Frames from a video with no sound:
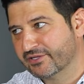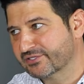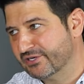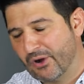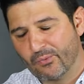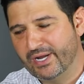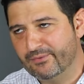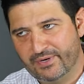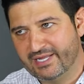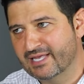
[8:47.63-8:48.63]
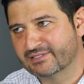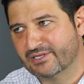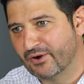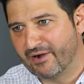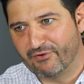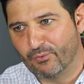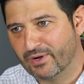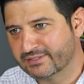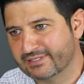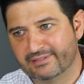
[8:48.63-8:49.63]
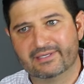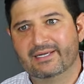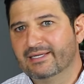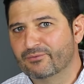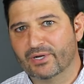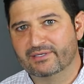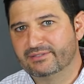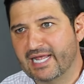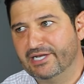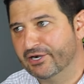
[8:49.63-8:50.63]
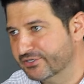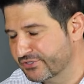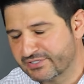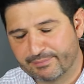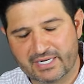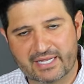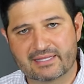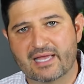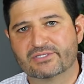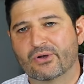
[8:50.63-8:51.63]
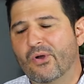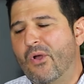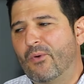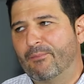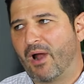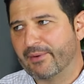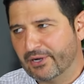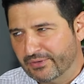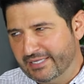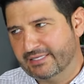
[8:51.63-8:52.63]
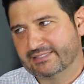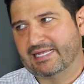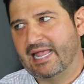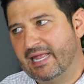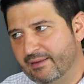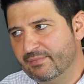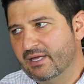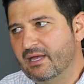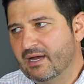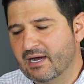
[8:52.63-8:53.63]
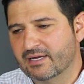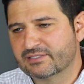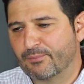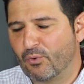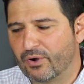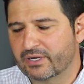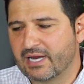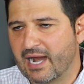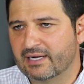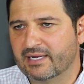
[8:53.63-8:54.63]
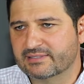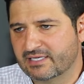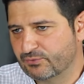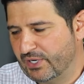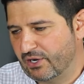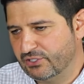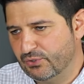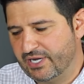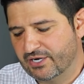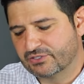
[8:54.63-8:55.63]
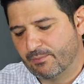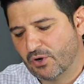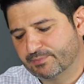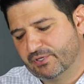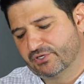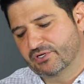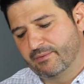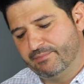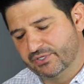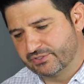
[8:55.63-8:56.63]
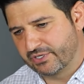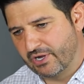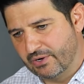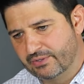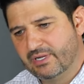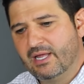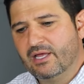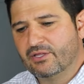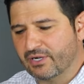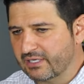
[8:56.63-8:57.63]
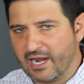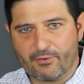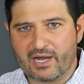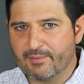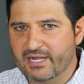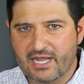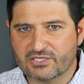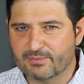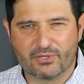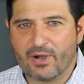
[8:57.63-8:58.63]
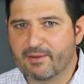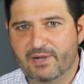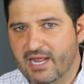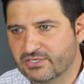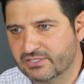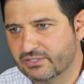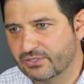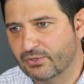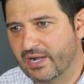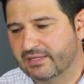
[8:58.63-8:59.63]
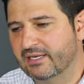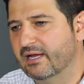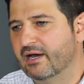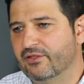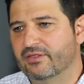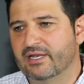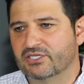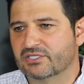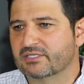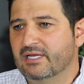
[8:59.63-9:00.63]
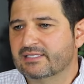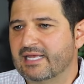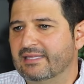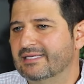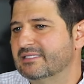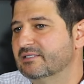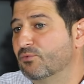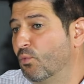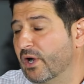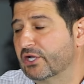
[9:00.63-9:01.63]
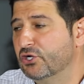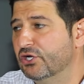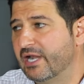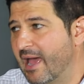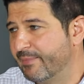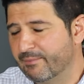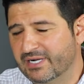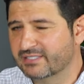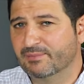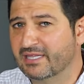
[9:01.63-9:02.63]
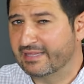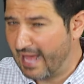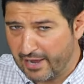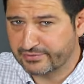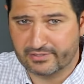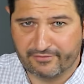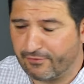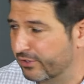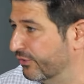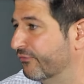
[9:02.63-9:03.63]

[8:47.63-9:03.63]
the snow. We get snow every once in 10 years or something like that. So we probably don't need the same support guidelines as we do here. So most builders are going to build to code. A lot of recommendations, but the recommendations don't do anything other than just say this is what could happen, but it doesn't mean that the house is going to fall